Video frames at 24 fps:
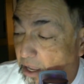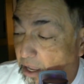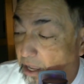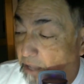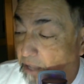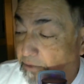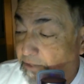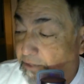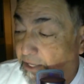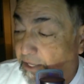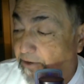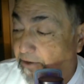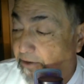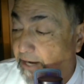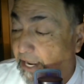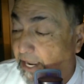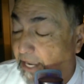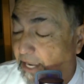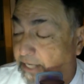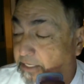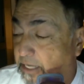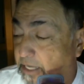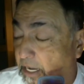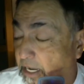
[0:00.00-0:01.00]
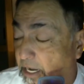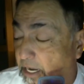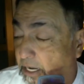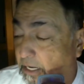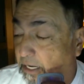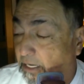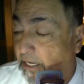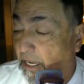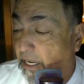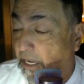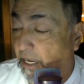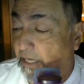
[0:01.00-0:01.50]
the other hand,
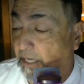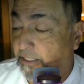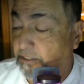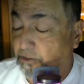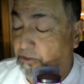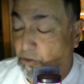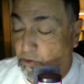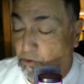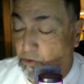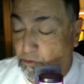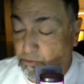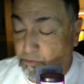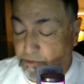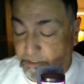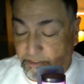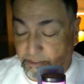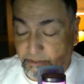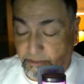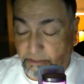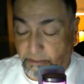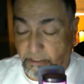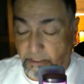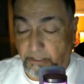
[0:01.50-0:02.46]
I don't.